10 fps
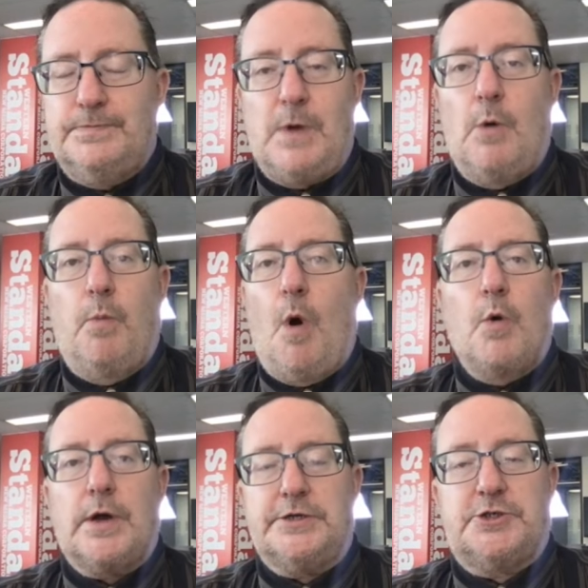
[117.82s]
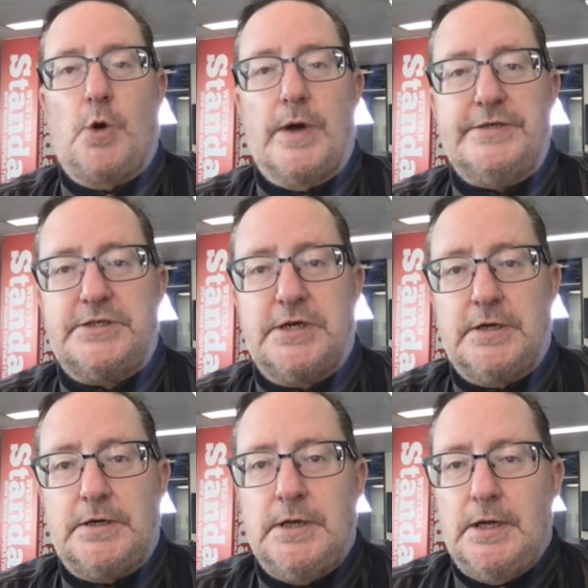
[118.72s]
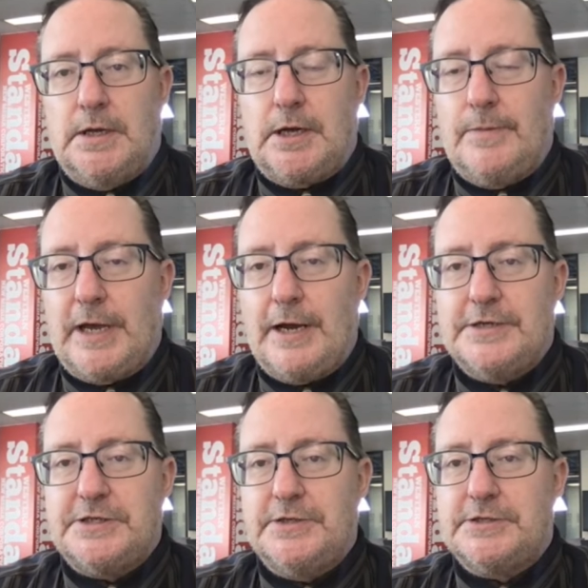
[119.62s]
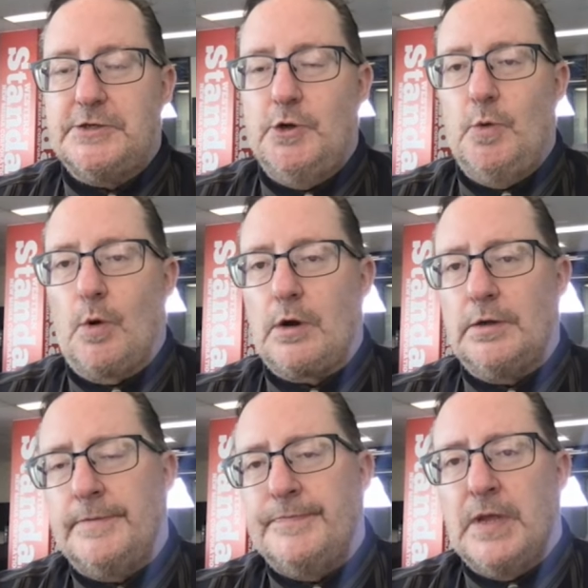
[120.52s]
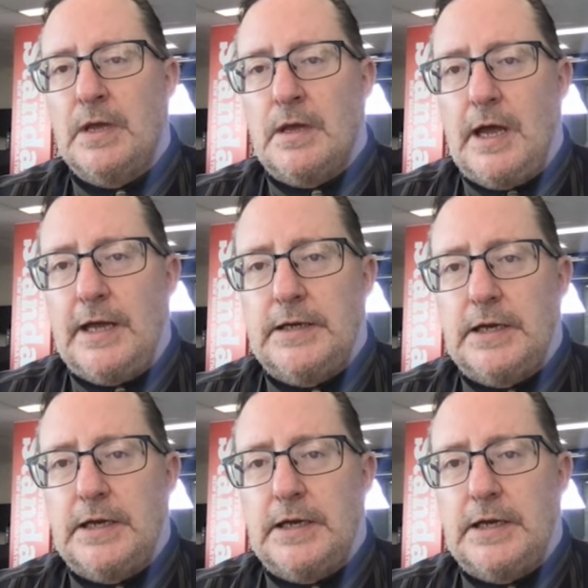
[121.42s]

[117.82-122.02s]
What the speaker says: woke choice coming at us in this new world. And